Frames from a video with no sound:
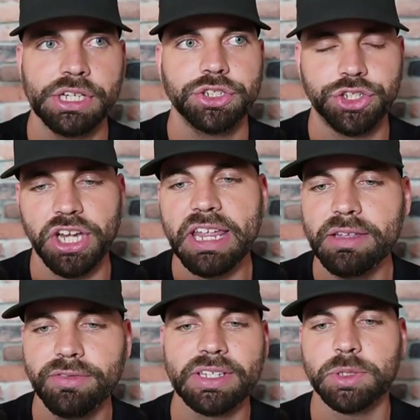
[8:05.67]

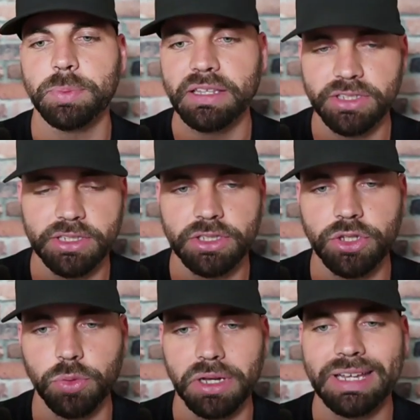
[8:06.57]
shave expenses
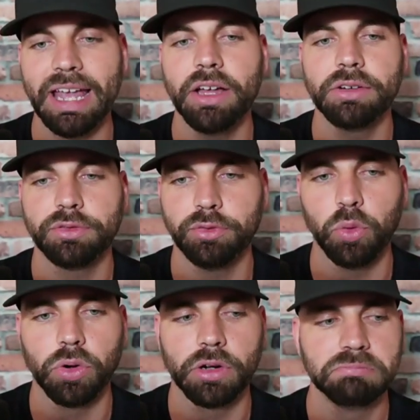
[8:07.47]
to account
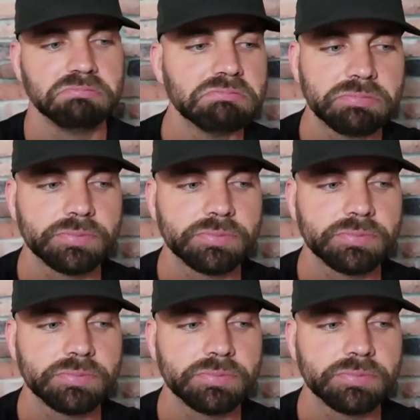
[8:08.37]
for